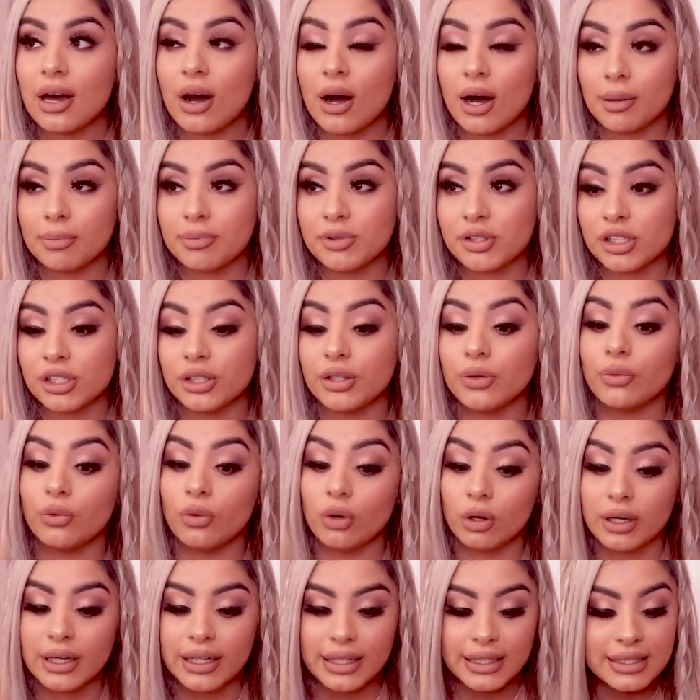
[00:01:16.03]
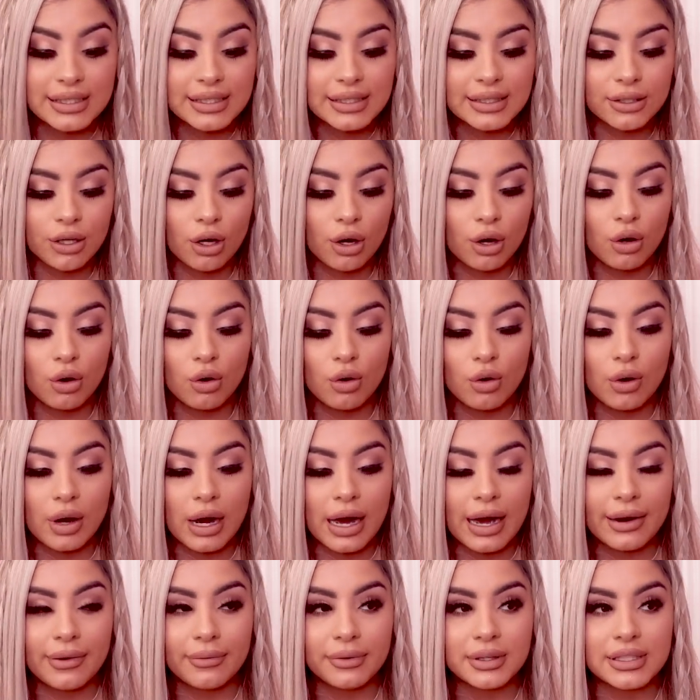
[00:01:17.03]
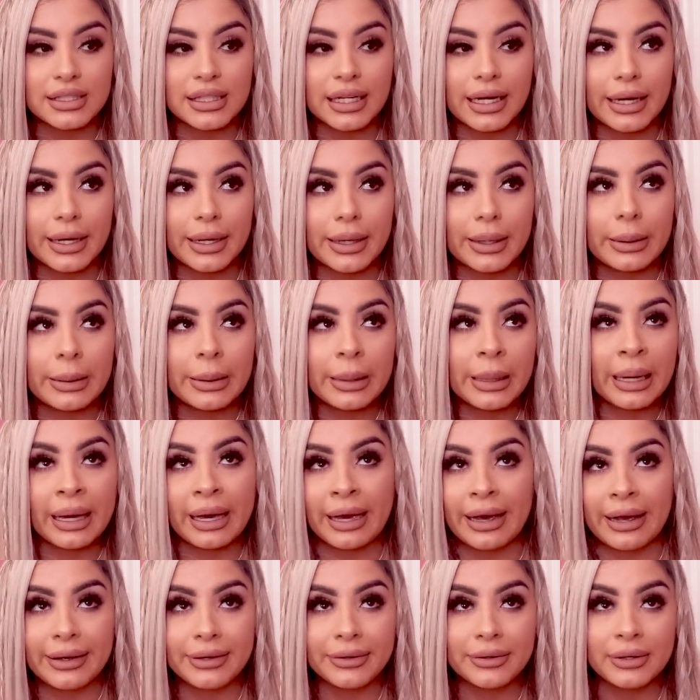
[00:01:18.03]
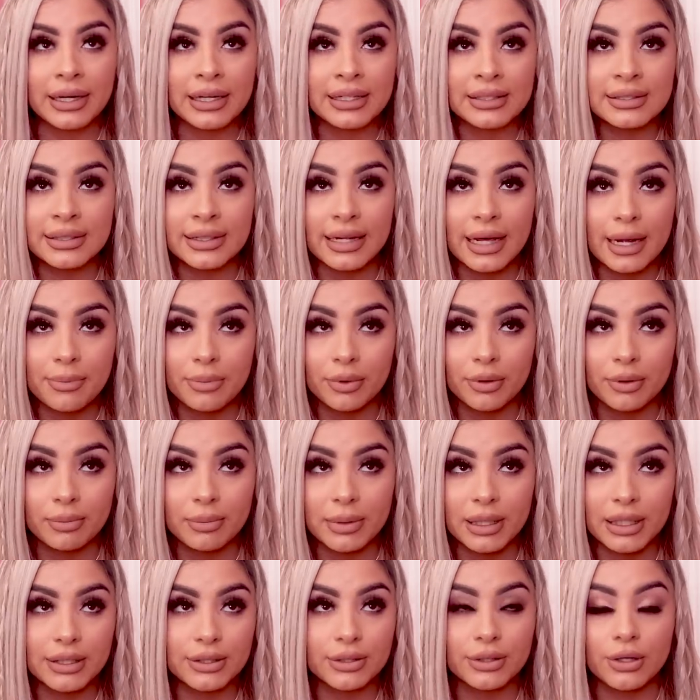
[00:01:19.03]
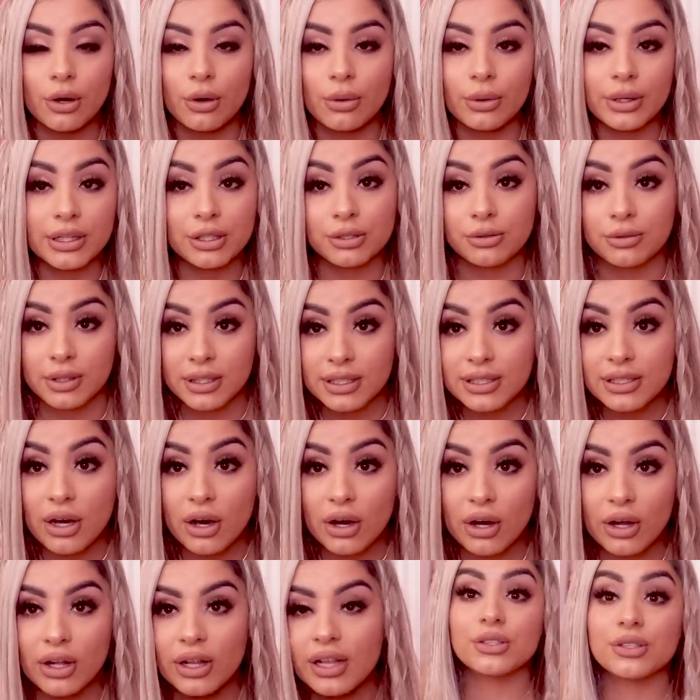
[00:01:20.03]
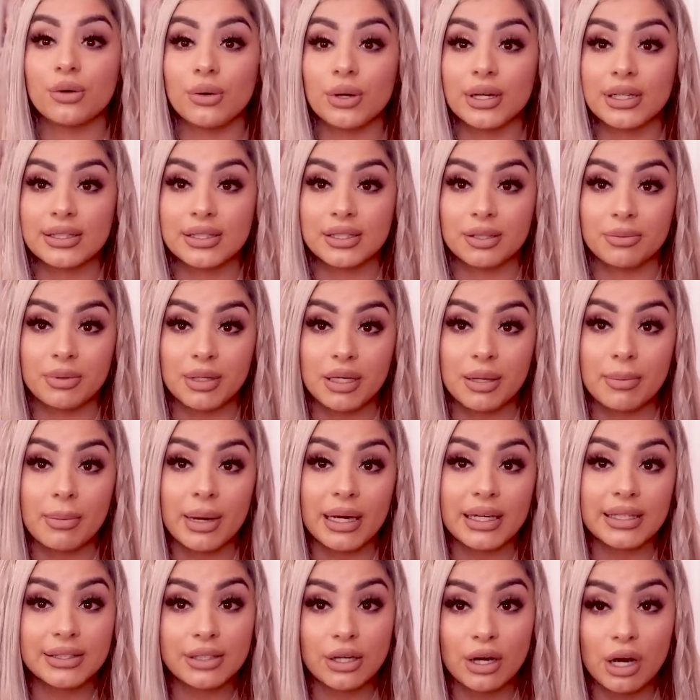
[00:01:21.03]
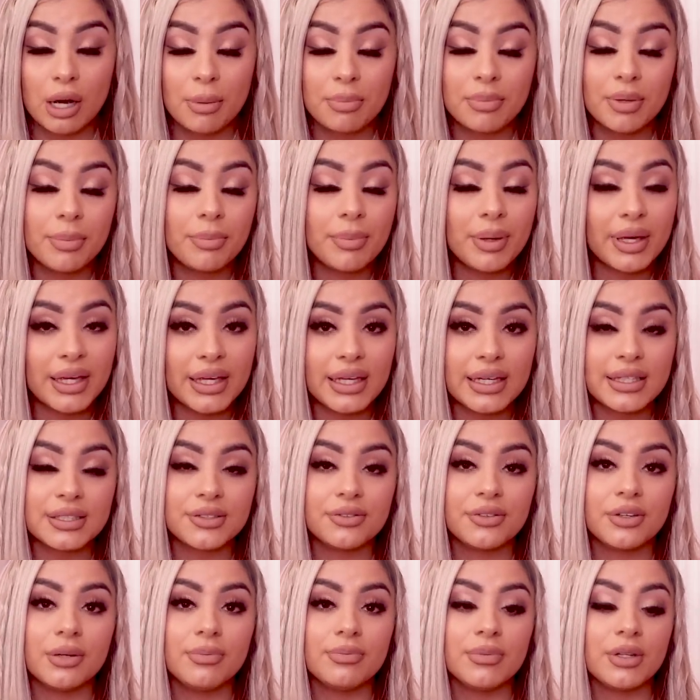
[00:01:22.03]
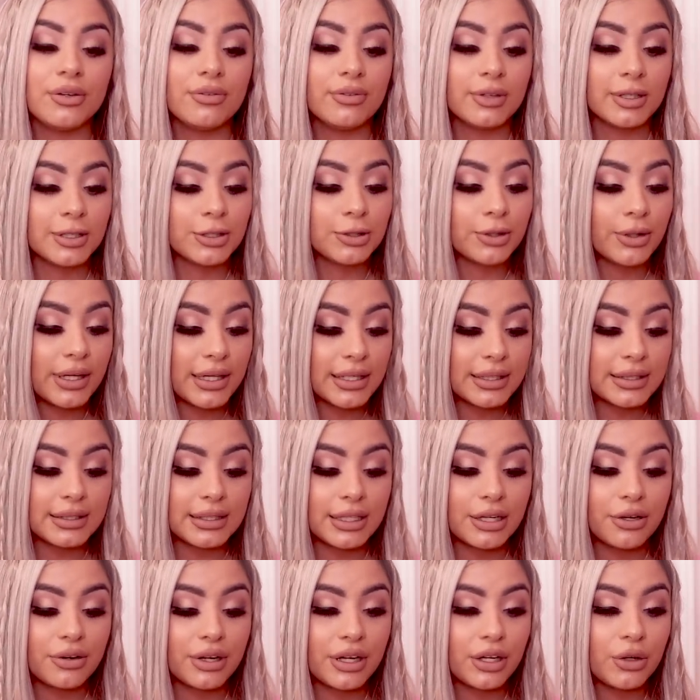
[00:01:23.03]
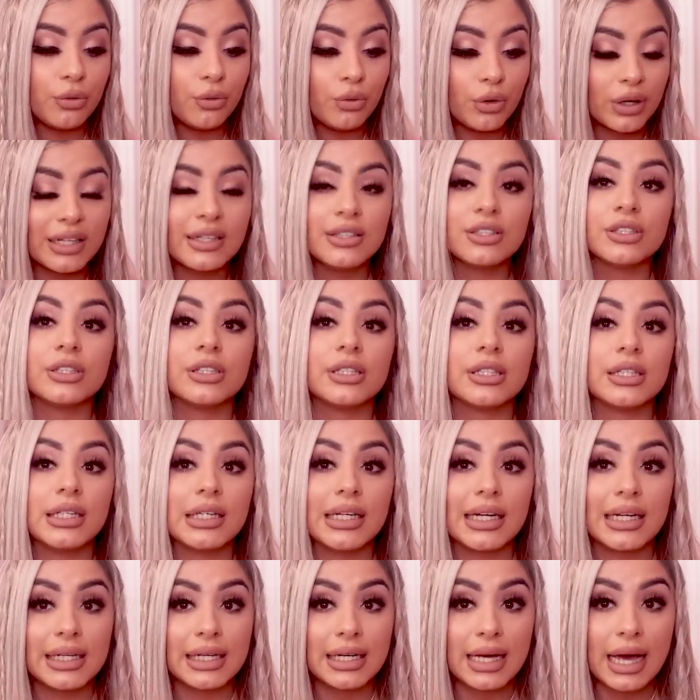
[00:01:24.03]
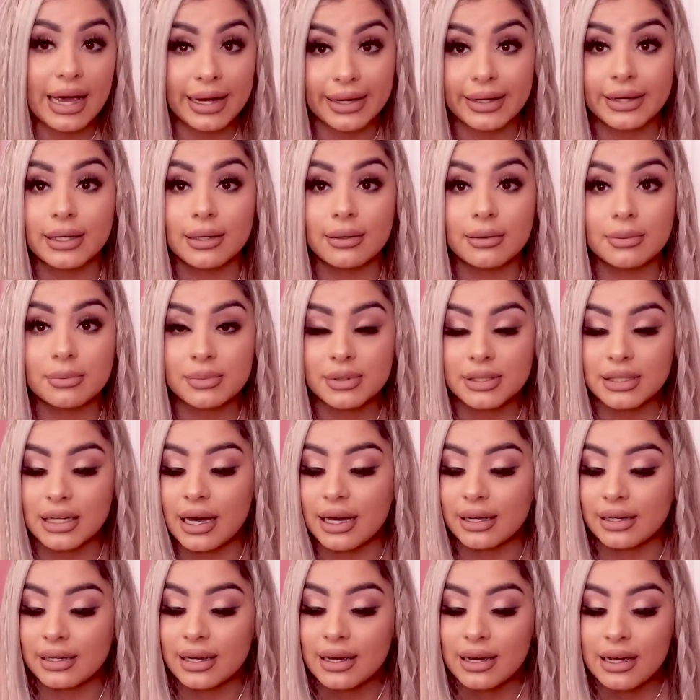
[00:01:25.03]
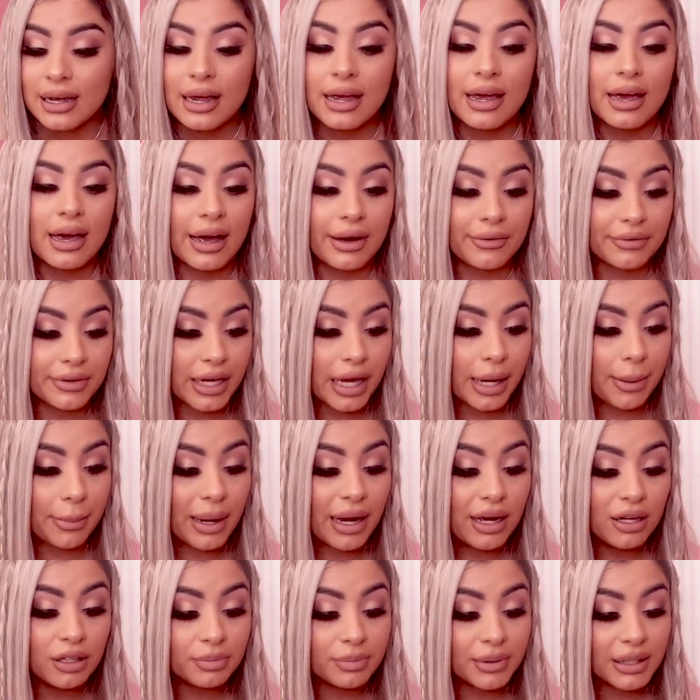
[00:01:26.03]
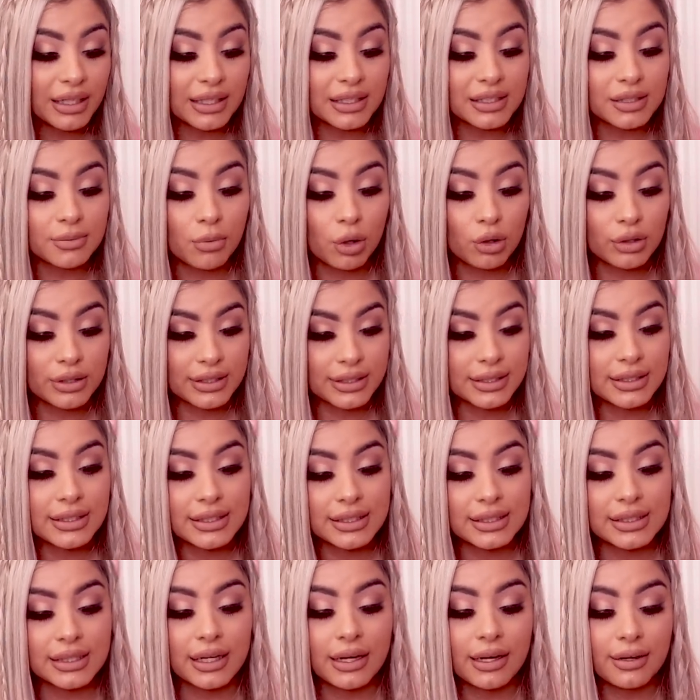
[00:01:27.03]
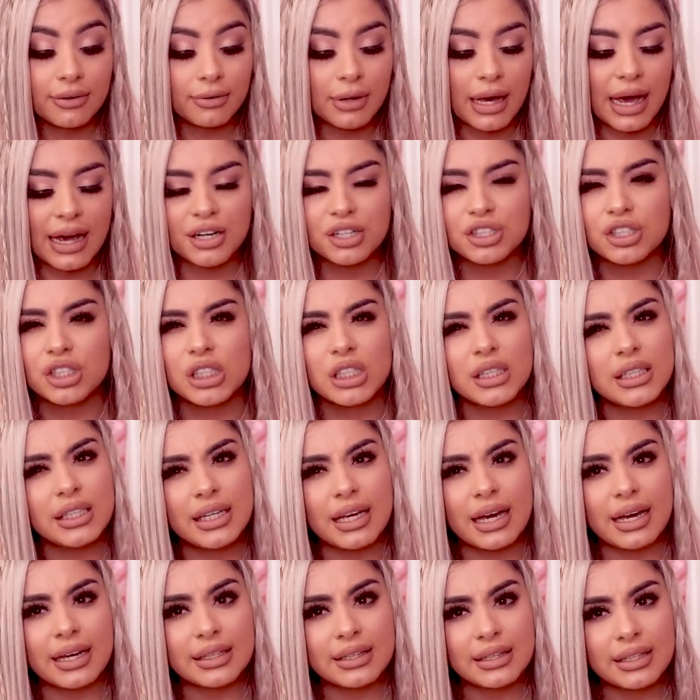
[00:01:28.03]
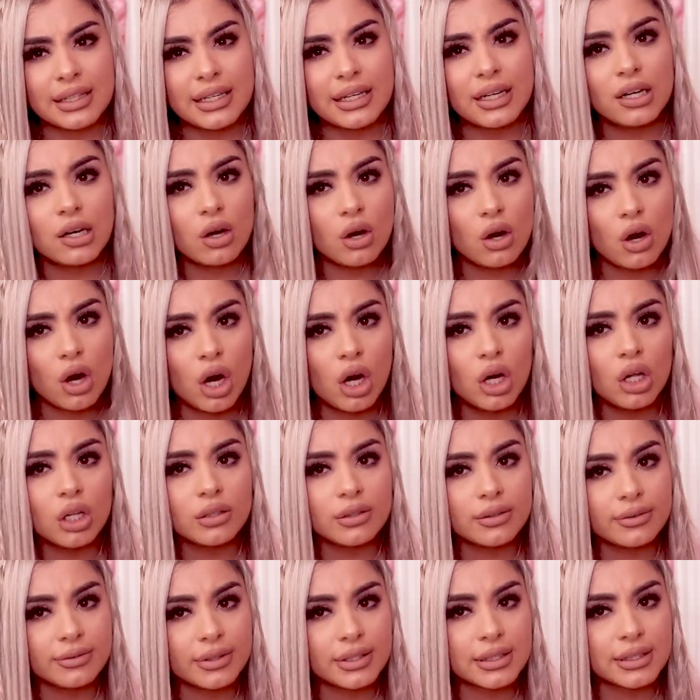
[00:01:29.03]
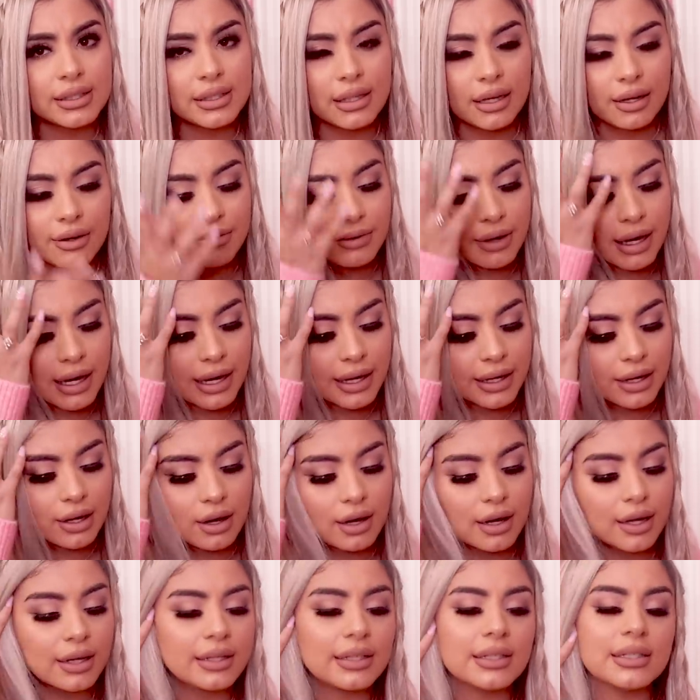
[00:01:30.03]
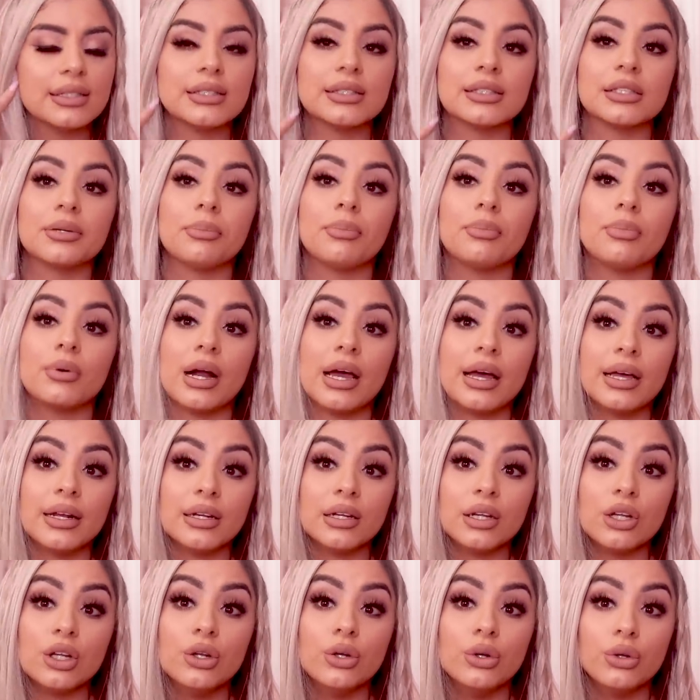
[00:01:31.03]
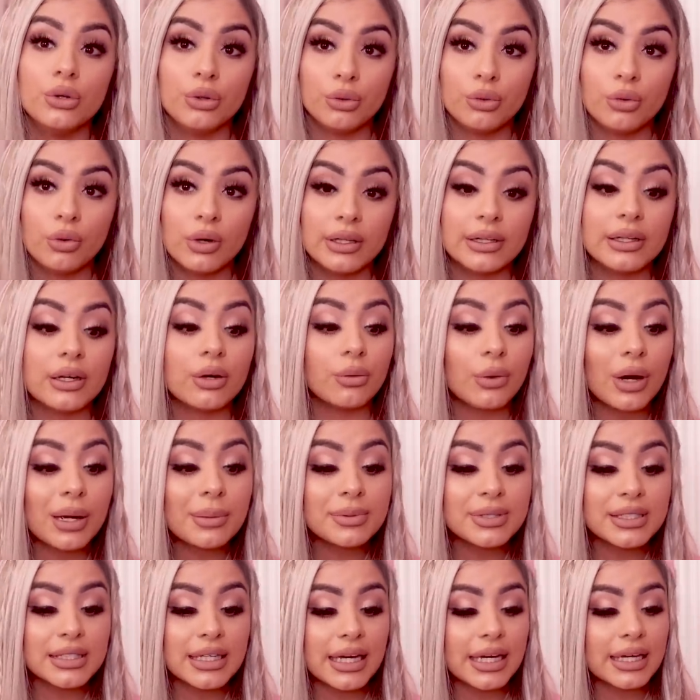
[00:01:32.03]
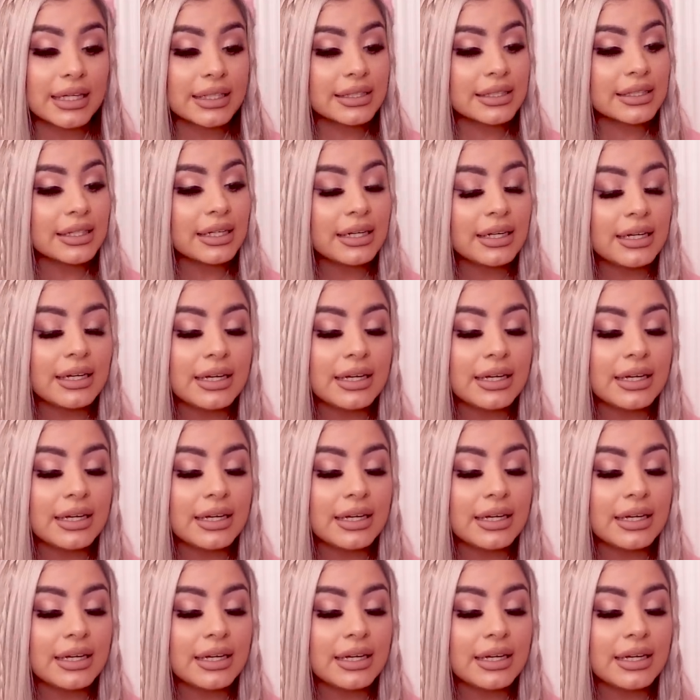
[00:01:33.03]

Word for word: option one so i was like okay you guys enable me to go and do this haul is going to be my top picks from the victoria's secret winter items that have came out because most of the stuff actually i think all of the stuff I got is brand new on their website.